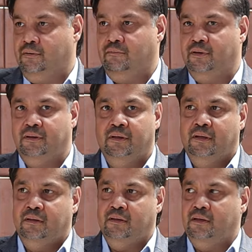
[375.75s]
With
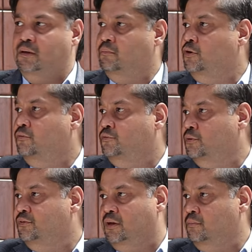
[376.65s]
the number of
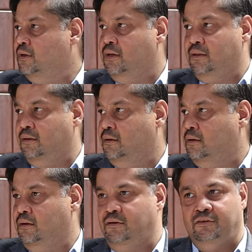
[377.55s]
tourists coming in,
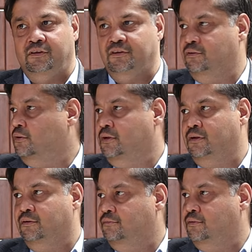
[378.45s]
it's just not
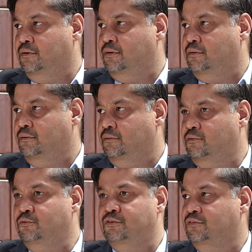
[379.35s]
enough
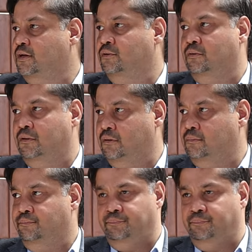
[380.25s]
to sustain all the